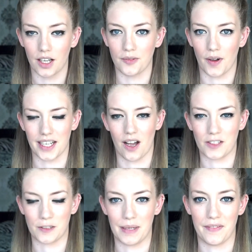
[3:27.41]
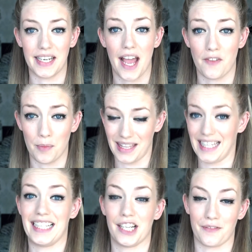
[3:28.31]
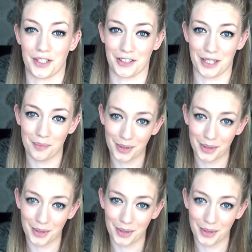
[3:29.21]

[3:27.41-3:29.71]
find it hard to believe you would ever be idiot of the group.